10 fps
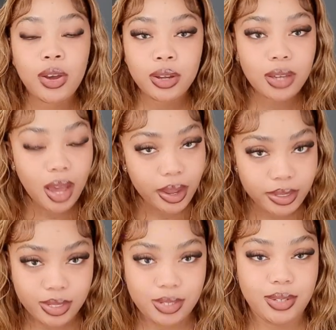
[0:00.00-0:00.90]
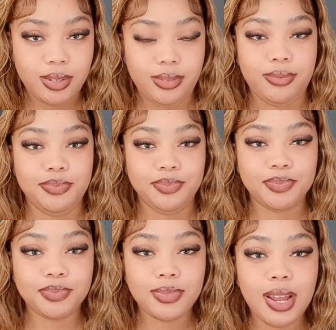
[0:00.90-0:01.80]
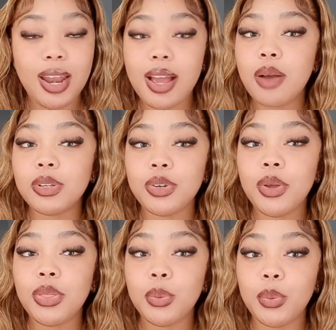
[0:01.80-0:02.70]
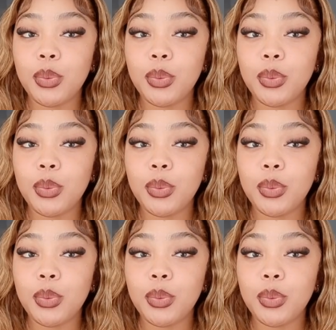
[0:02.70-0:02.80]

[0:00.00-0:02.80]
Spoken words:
Guys, like,